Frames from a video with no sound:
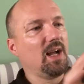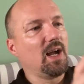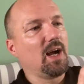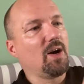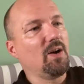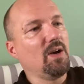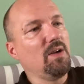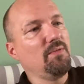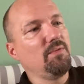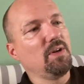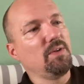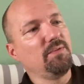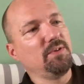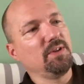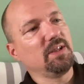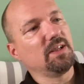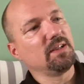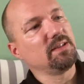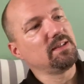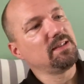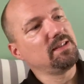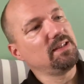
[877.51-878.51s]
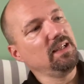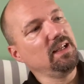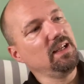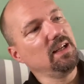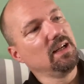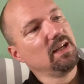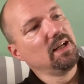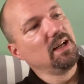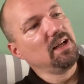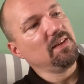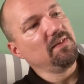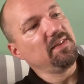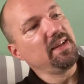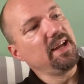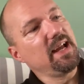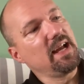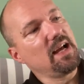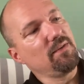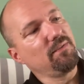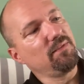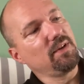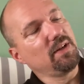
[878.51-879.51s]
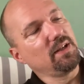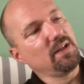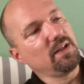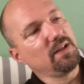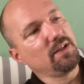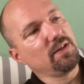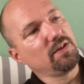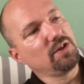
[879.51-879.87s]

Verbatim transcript: However, if you can see, they have uh,